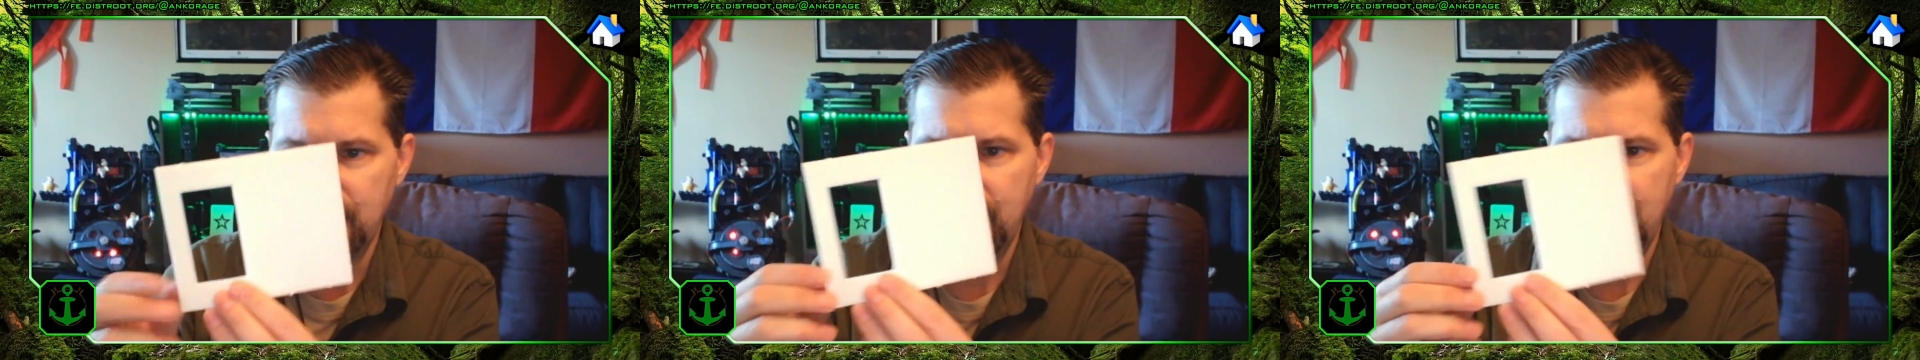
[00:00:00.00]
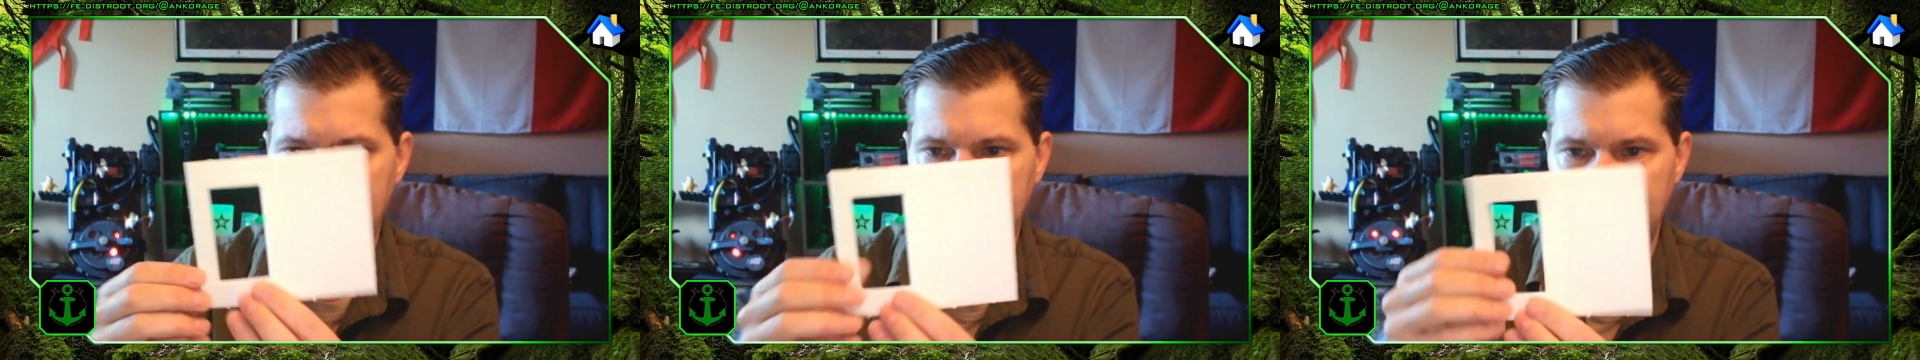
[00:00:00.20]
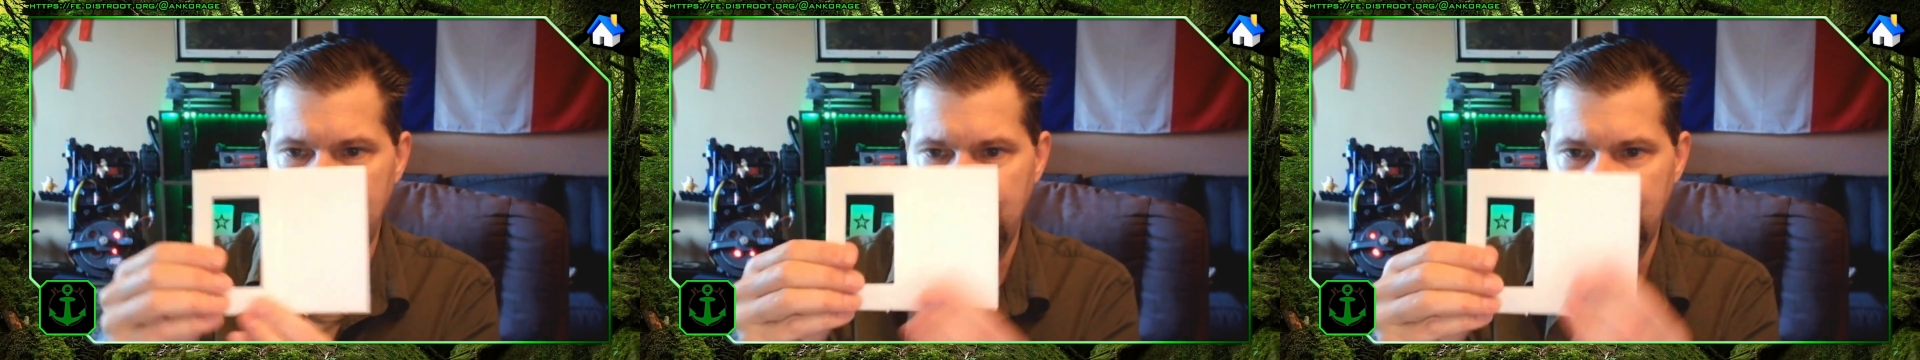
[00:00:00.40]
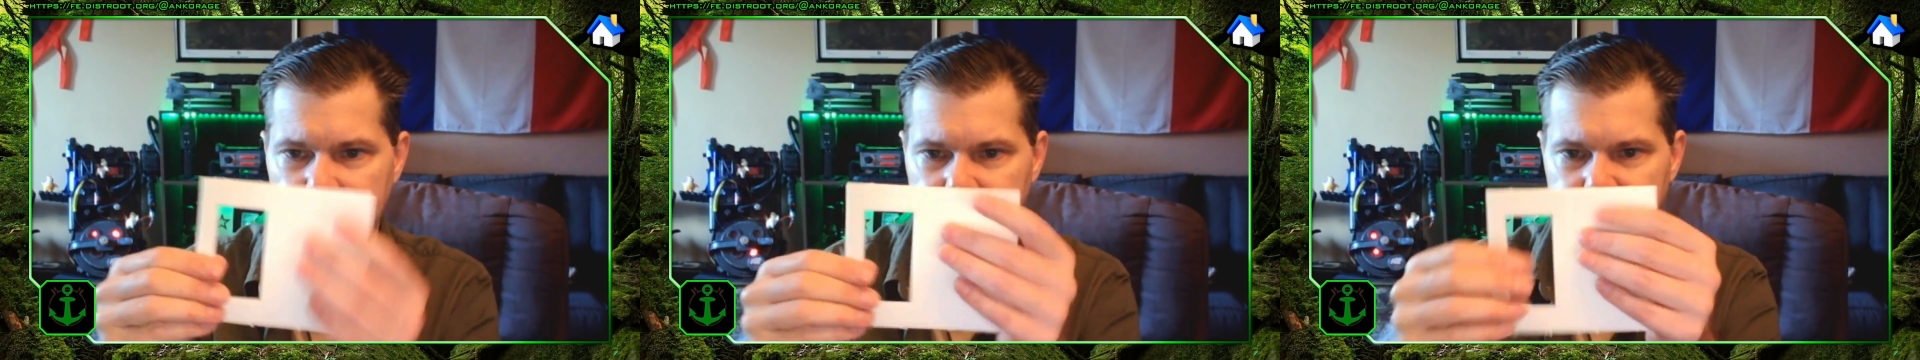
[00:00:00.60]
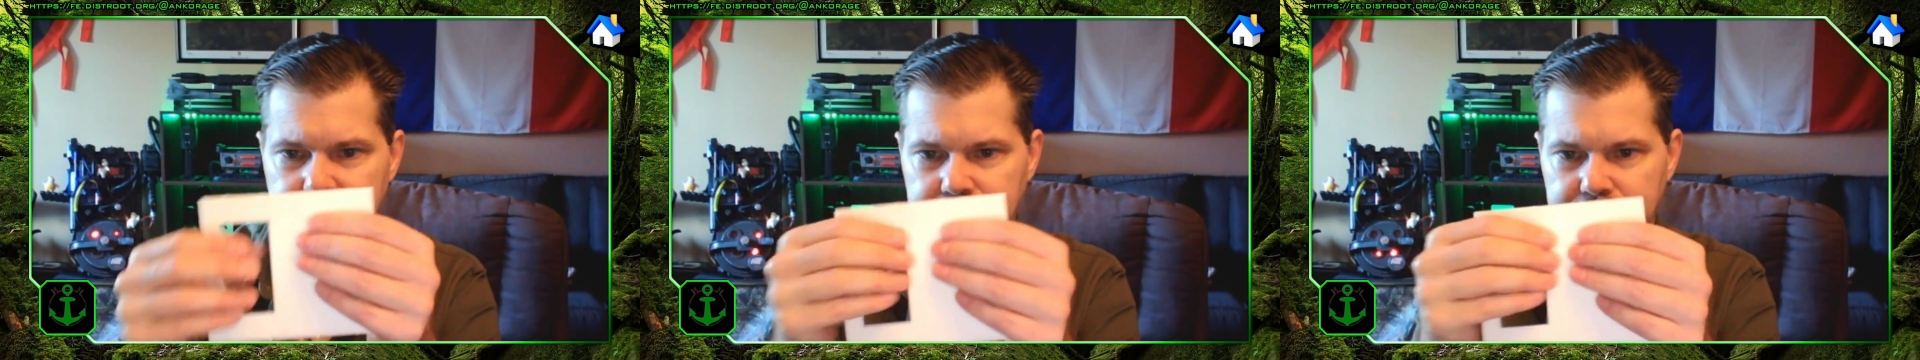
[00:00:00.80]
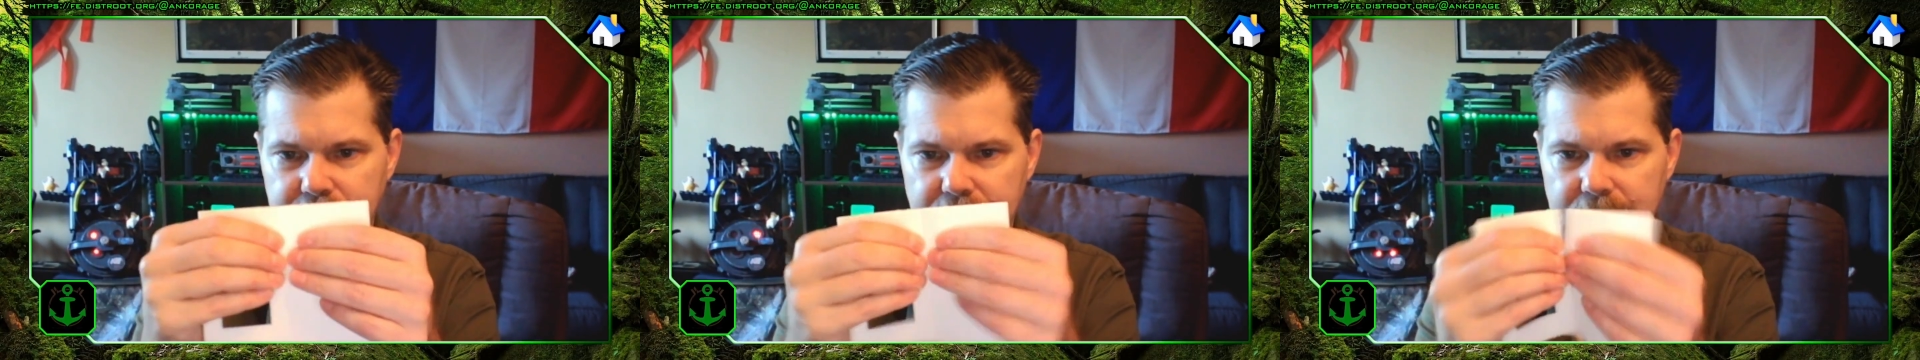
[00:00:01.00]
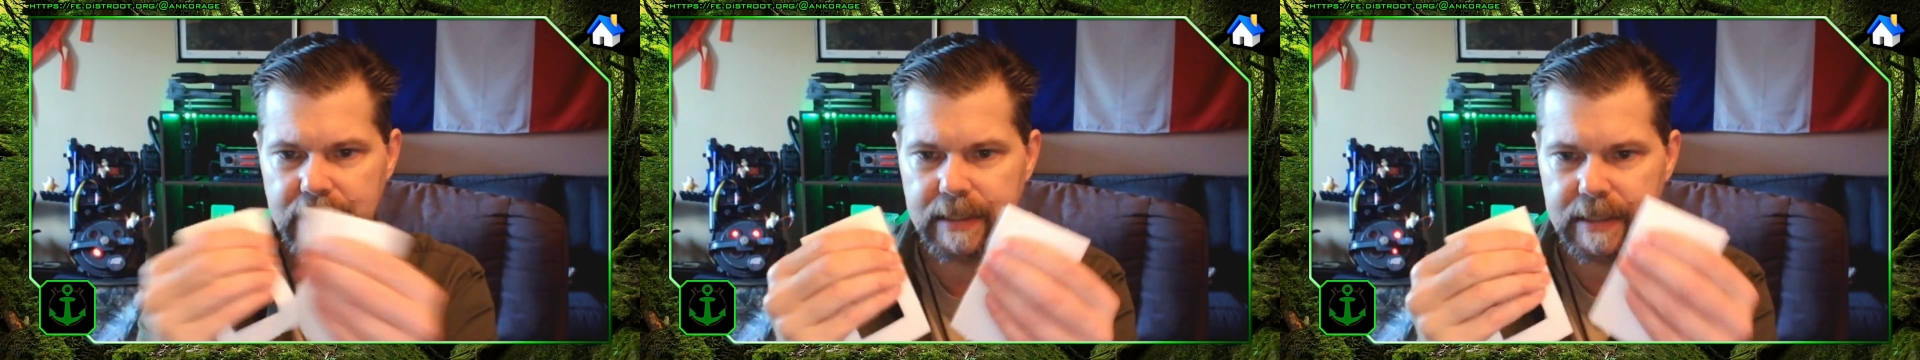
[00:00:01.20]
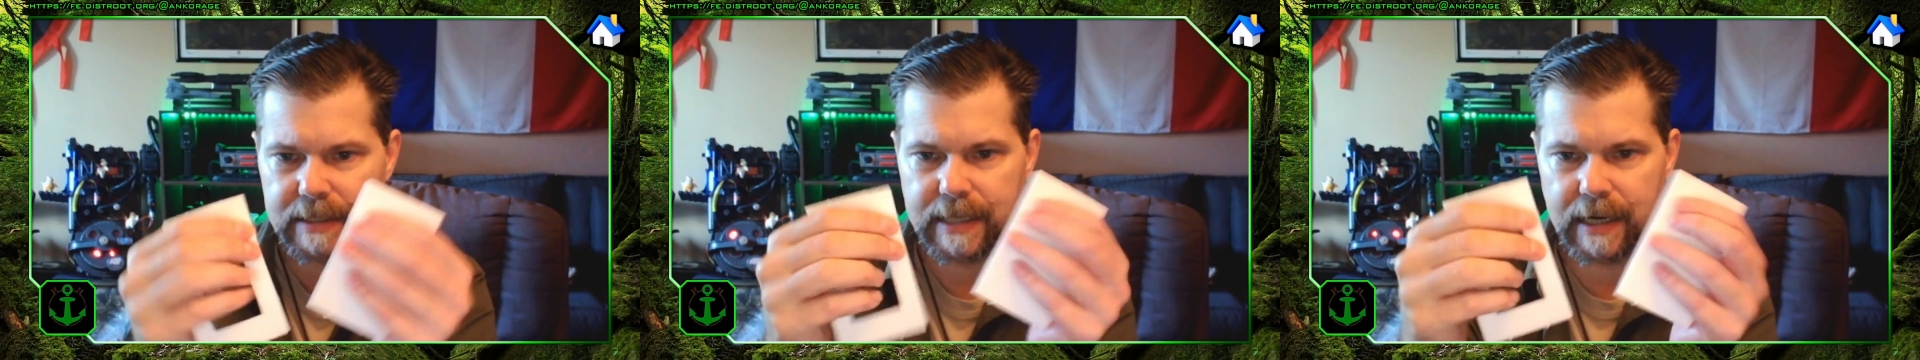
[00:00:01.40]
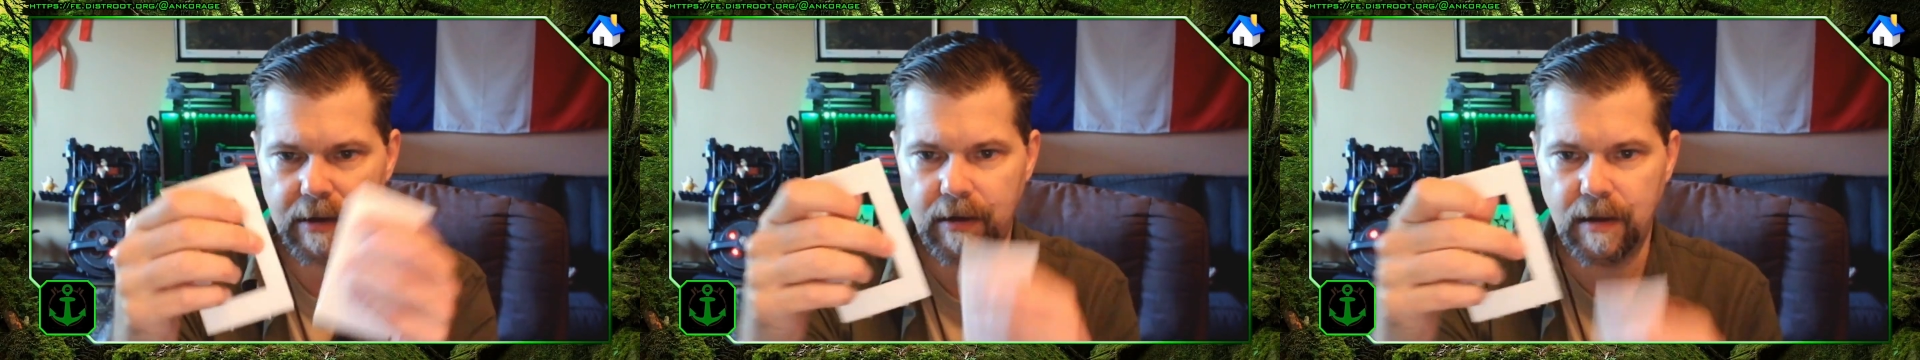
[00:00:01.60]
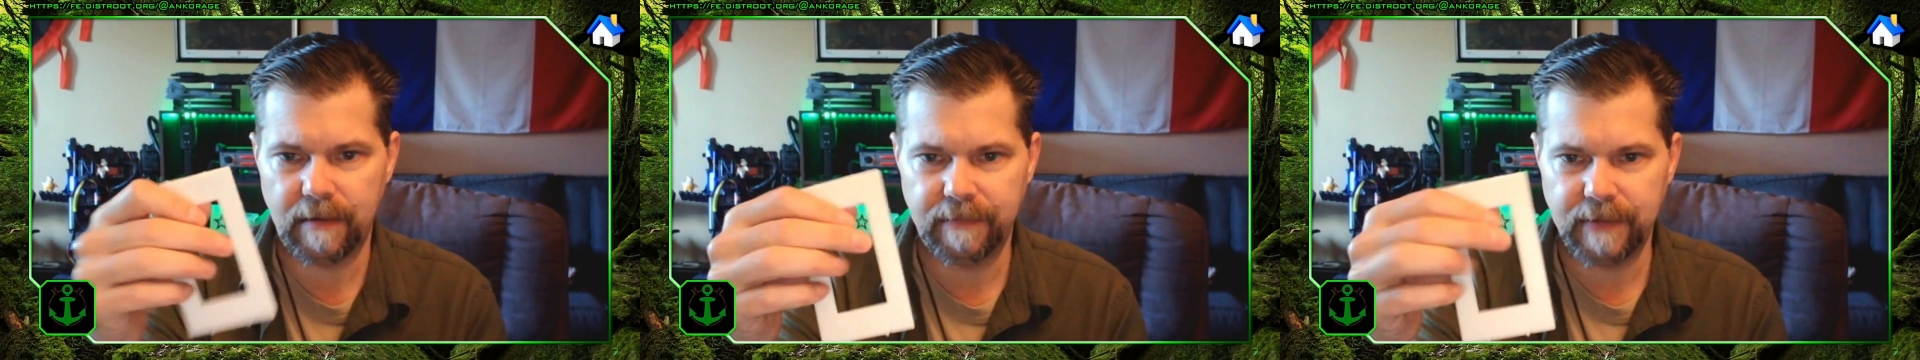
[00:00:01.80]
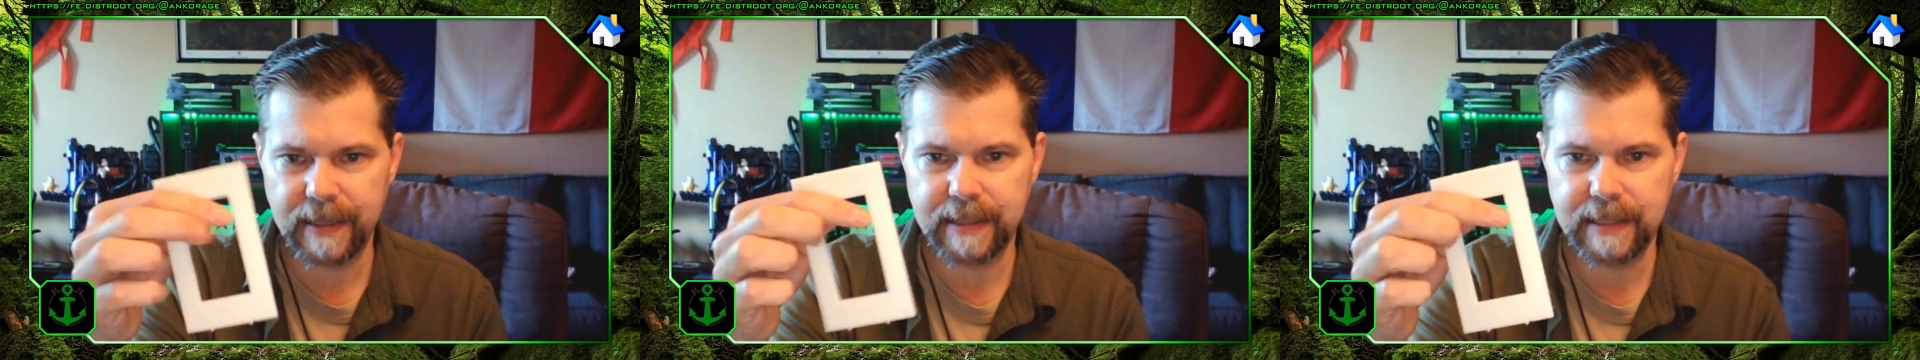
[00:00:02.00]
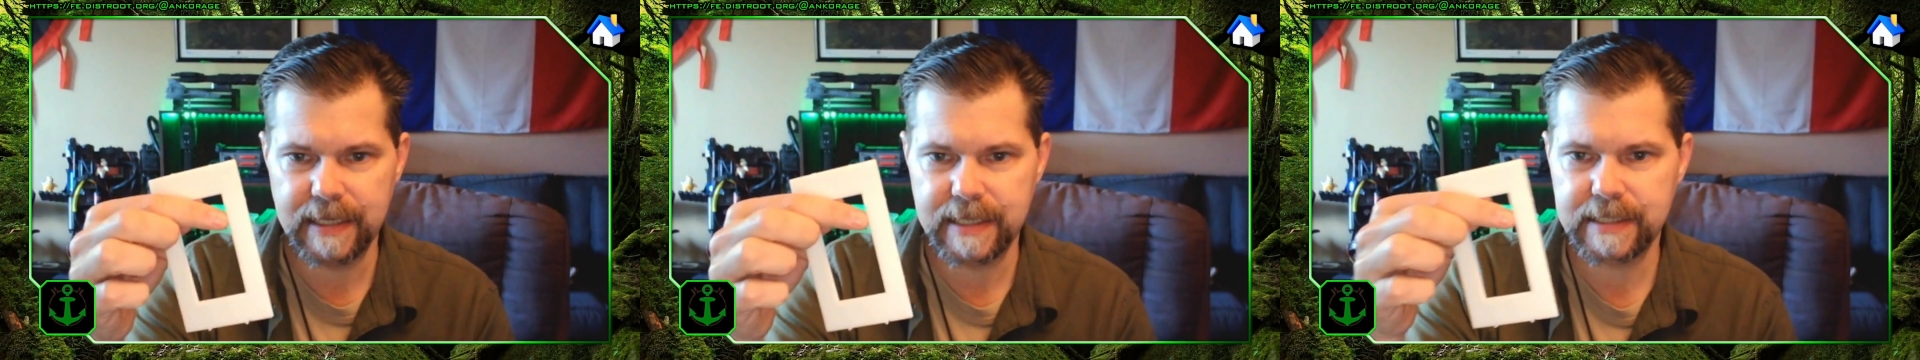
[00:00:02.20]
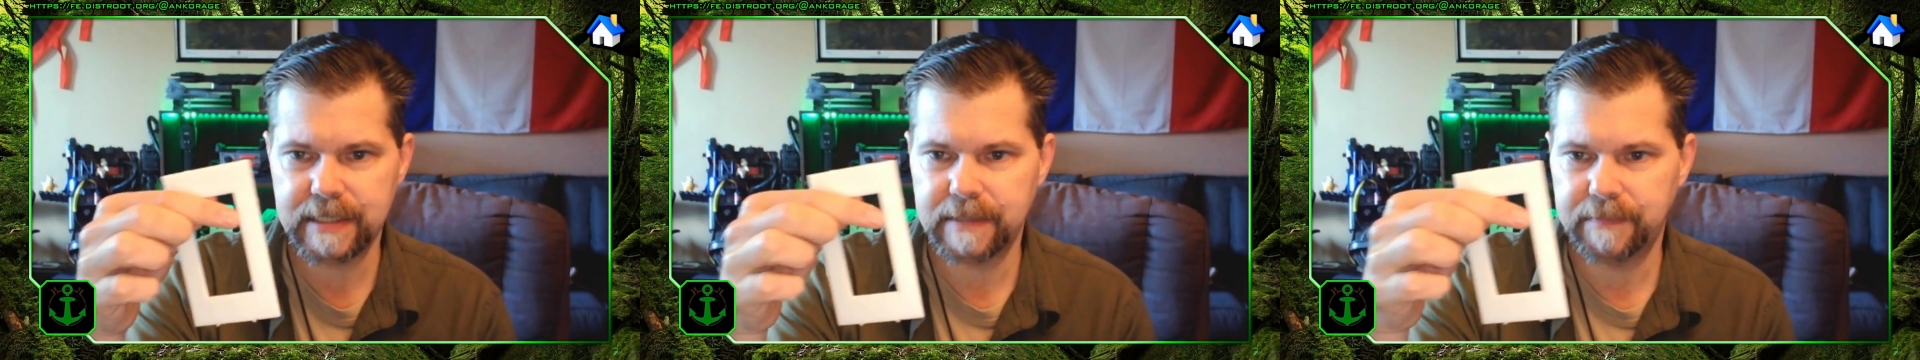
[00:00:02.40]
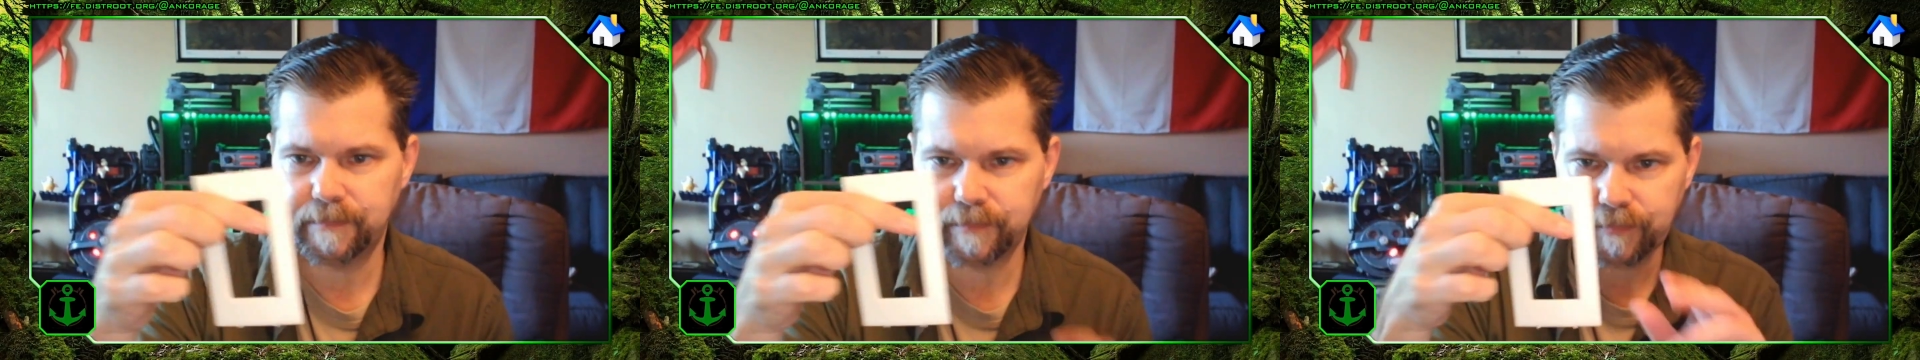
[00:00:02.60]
and then you tear it off like this.